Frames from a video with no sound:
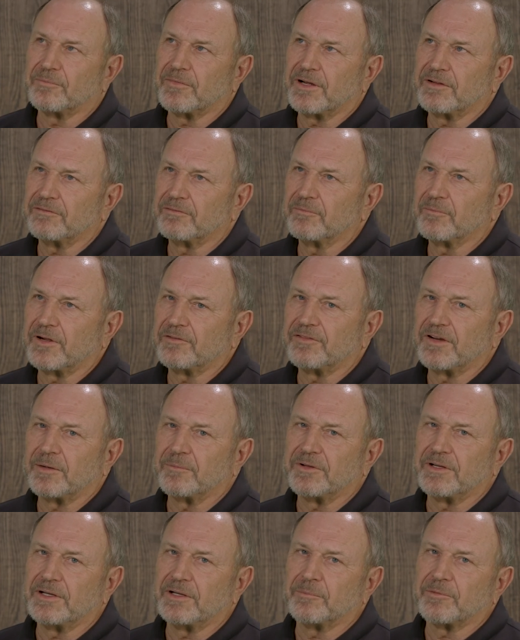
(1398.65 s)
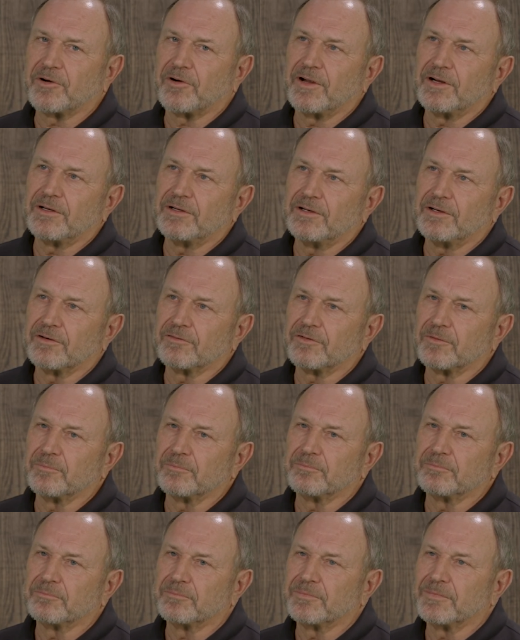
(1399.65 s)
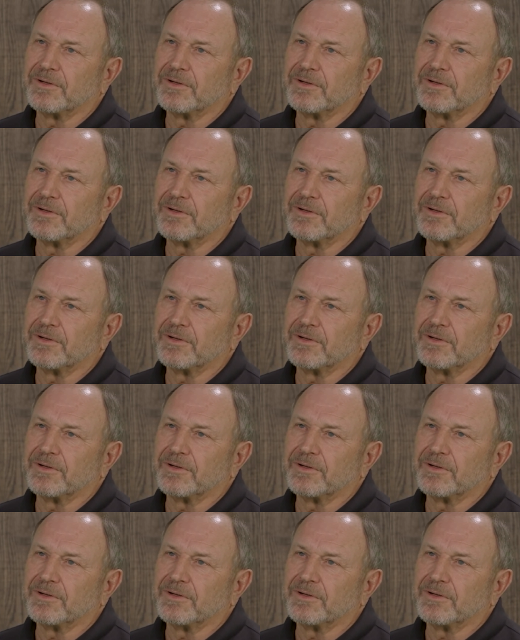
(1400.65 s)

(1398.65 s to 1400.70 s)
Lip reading: My family immigrated here from